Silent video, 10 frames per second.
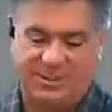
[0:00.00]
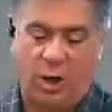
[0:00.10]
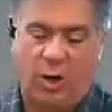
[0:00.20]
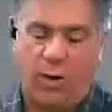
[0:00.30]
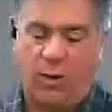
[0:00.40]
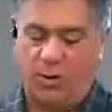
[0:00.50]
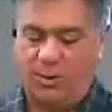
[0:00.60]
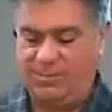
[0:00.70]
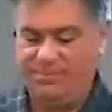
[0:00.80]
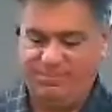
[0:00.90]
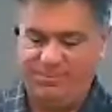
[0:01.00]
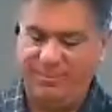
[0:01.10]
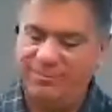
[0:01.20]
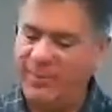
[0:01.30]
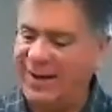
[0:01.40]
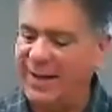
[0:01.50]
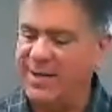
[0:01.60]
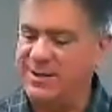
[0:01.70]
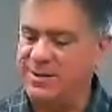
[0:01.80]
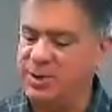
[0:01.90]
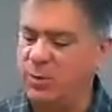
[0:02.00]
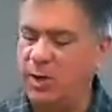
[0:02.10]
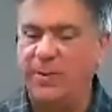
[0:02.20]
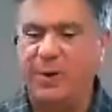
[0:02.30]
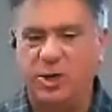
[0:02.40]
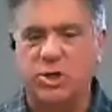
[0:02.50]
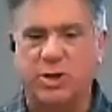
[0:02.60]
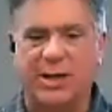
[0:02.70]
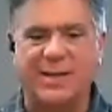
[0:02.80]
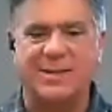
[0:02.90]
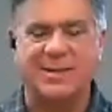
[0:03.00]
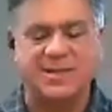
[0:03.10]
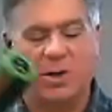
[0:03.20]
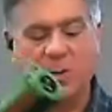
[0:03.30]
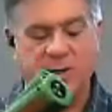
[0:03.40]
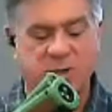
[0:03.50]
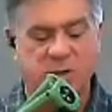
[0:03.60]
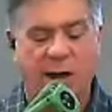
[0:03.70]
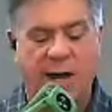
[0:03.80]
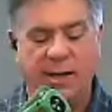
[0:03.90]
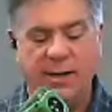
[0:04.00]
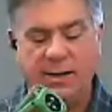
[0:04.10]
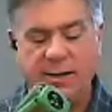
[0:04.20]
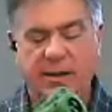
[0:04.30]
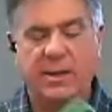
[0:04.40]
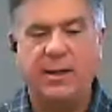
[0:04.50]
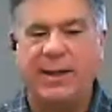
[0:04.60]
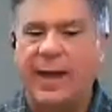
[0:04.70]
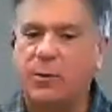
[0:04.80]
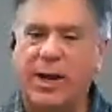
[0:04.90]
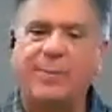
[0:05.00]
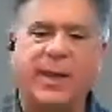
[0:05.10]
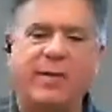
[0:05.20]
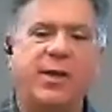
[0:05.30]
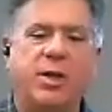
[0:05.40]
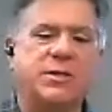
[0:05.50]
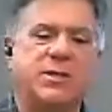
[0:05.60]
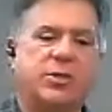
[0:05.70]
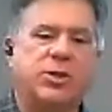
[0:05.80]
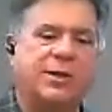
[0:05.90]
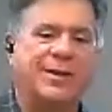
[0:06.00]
the whole mechanism. You want to make sure that this is always dry. And what I'm giving you is little